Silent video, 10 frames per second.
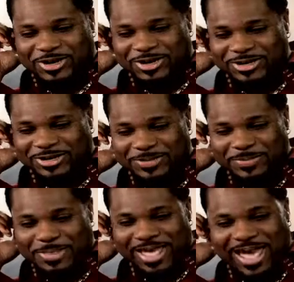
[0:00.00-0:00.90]
called
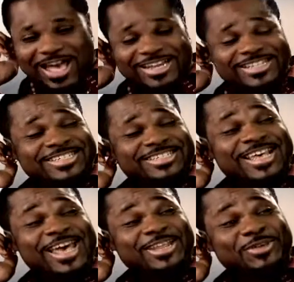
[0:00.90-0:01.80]
"Alice Is
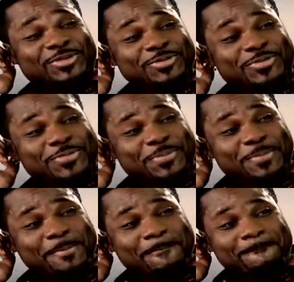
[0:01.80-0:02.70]
That You,"
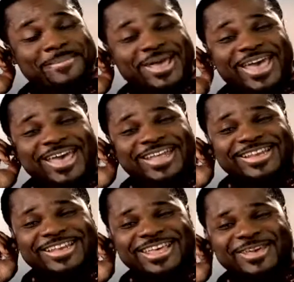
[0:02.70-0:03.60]

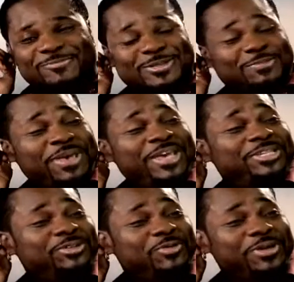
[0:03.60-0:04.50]
and it was
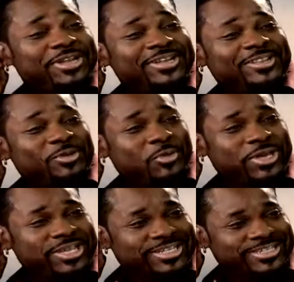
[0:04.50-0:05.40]
based on The
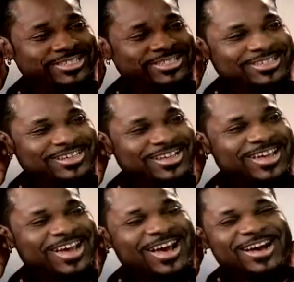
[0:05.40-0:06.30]
Wiz.
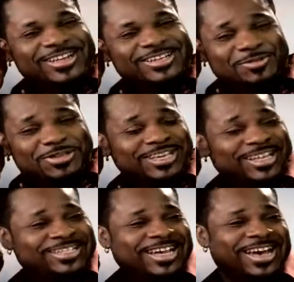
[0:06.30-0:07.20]
Uh, Dorothy
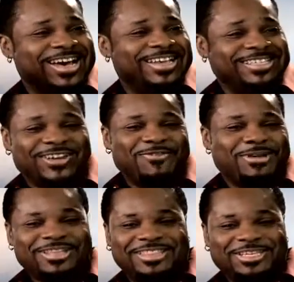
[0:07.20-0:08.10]
gets the Oz.
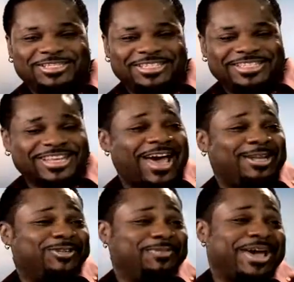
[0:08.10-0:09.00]
Everybody thinks she's
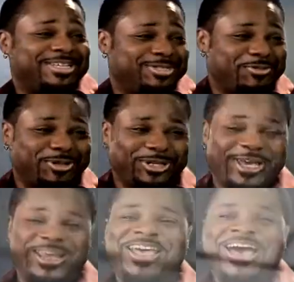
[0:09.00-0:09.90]
Alice from Alice in Wonderland.